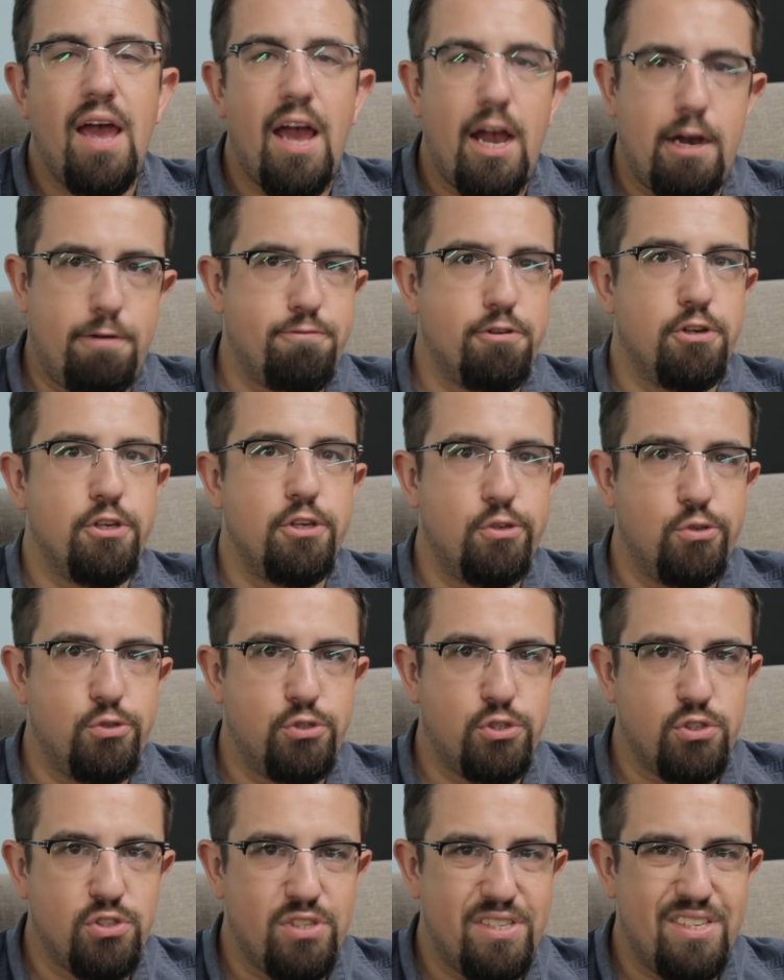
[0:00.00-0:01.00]
after
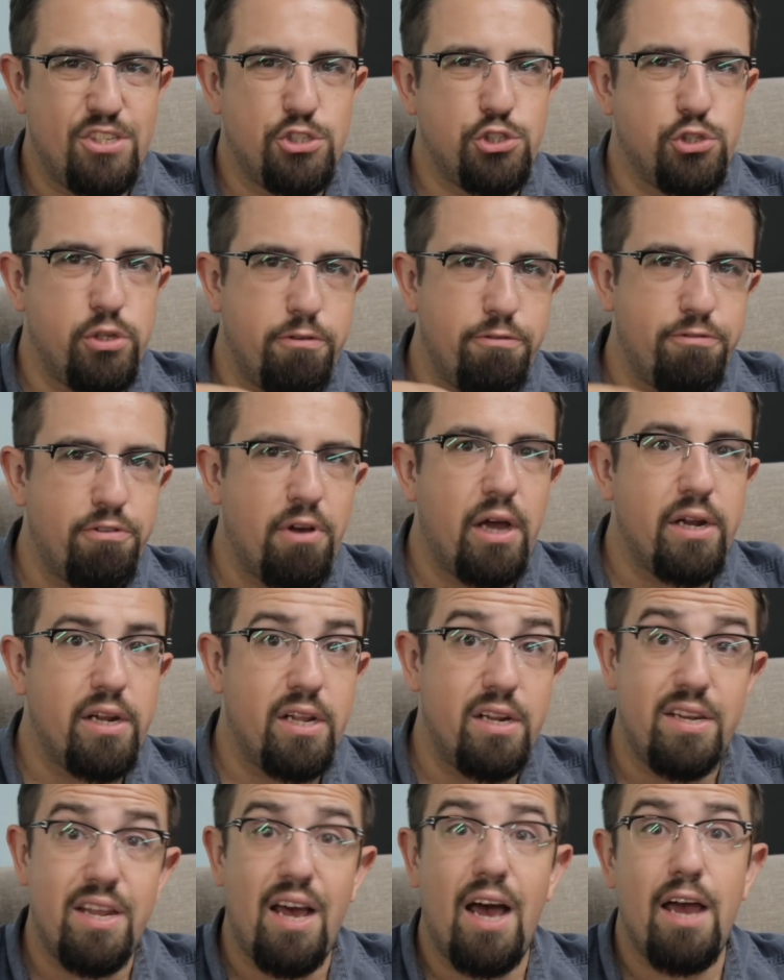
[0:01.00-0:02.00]
users initially find
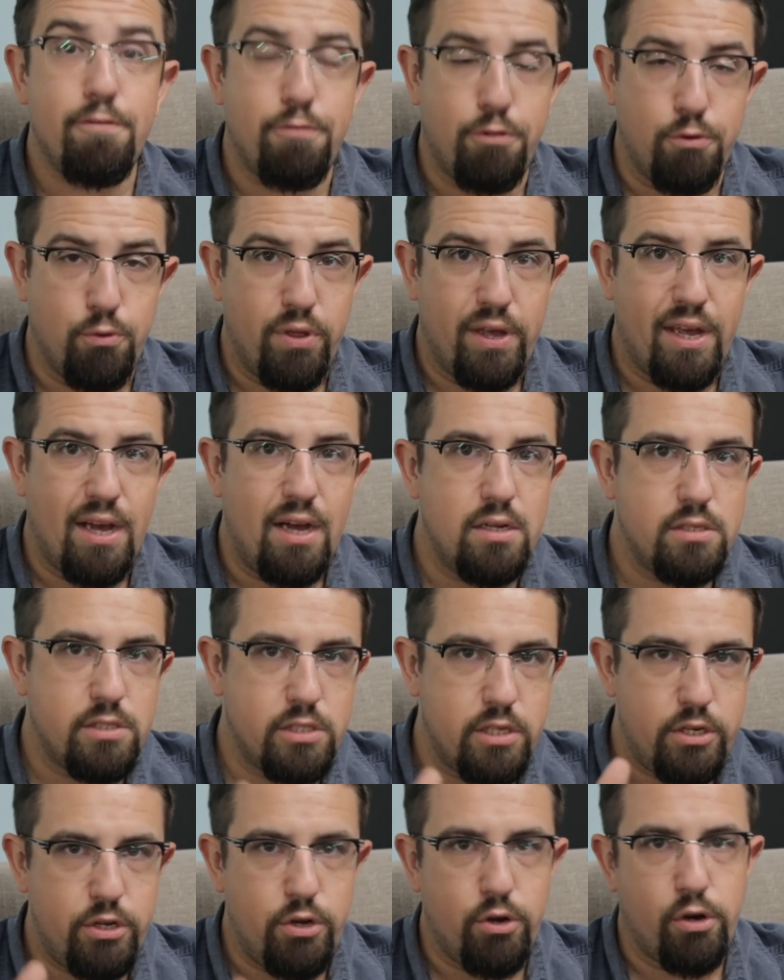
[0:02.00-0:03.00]
and dive through the
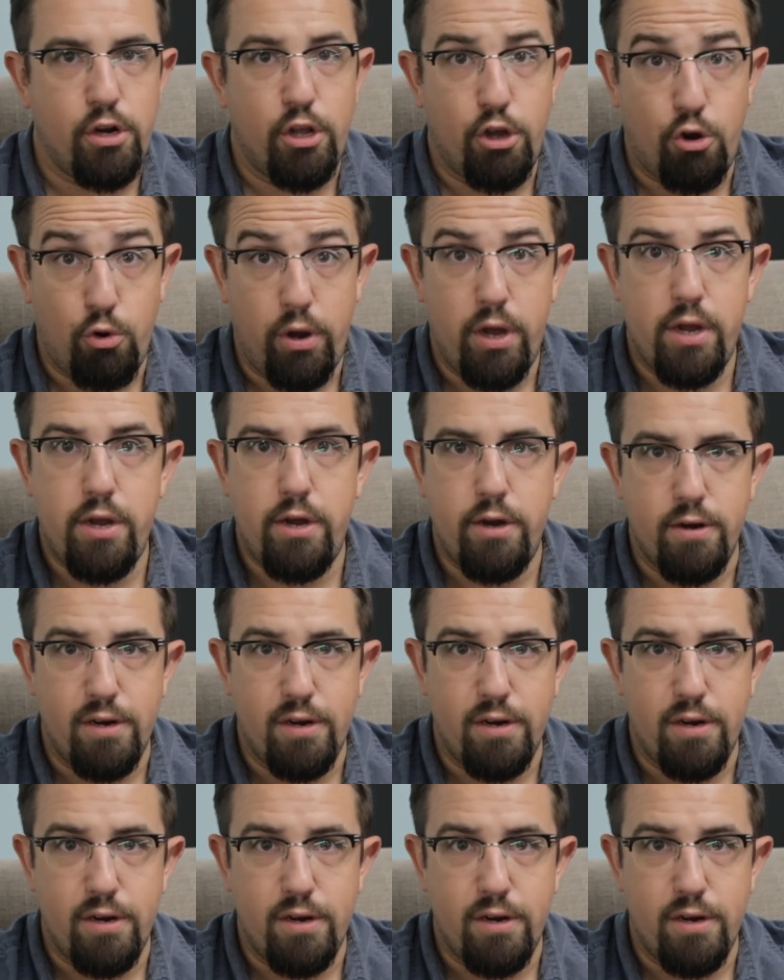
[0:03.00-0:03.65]
content you're going to create here